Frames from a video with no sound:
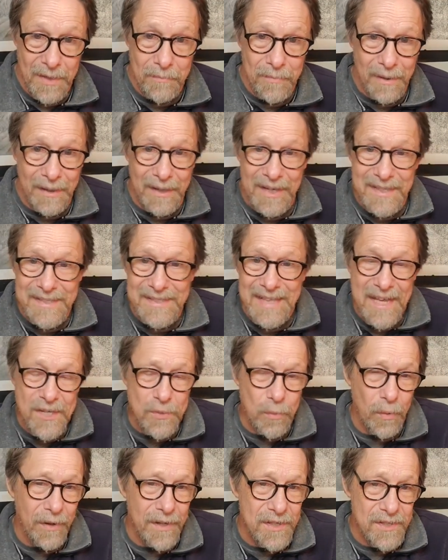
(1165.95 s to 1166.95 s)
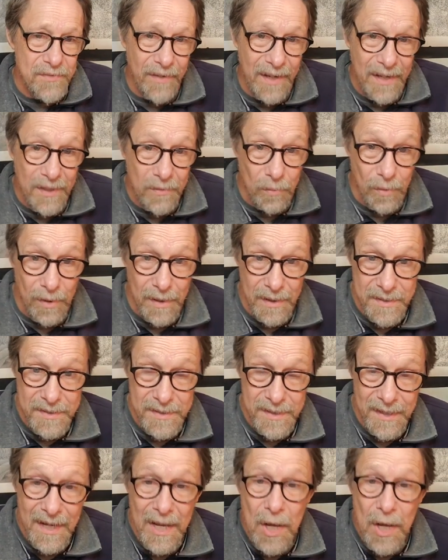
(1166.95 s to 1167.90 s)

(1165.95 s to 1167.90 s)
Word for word: because that's where his faith was.